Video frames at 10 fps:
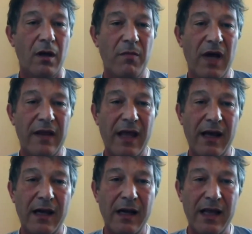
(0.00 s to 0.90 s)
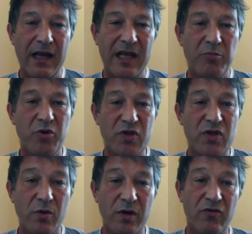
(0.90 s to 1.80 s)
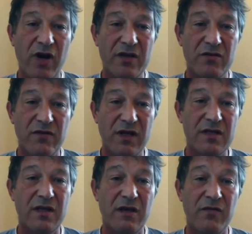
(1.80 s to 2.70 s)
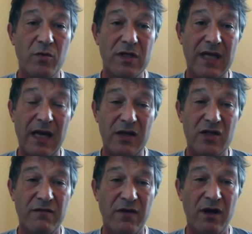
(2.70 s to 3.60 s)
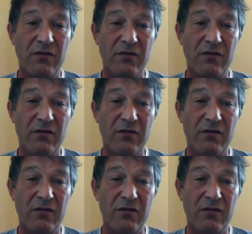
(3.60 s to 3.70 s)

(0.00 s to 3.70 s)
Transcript: and that clearly puts you at greater risk if you were to catch the